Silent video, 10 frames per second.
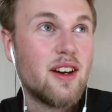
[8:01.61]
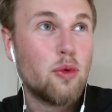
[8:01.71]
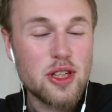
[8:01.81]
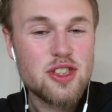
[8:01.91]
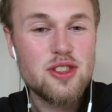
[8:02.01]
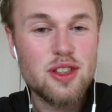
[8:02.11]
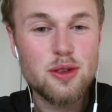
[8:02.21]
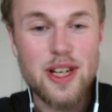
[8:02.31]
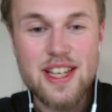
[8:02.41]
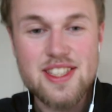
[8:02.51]
what you
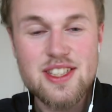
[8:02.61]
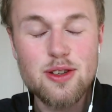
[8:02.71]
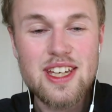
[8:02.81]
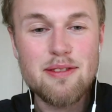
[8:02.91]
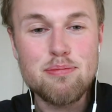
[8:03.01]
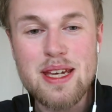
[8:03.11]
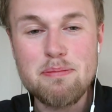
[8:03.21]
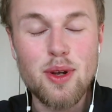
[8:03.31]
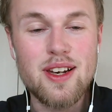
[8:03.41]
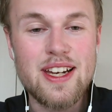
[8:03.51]
do is you give
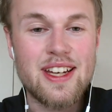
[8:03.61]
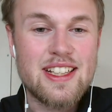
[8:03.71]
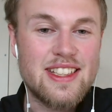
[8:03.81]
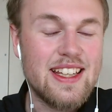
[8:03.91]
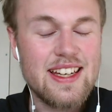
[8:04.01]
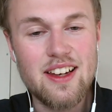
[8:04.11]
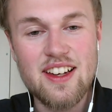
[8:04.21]
people an ideal,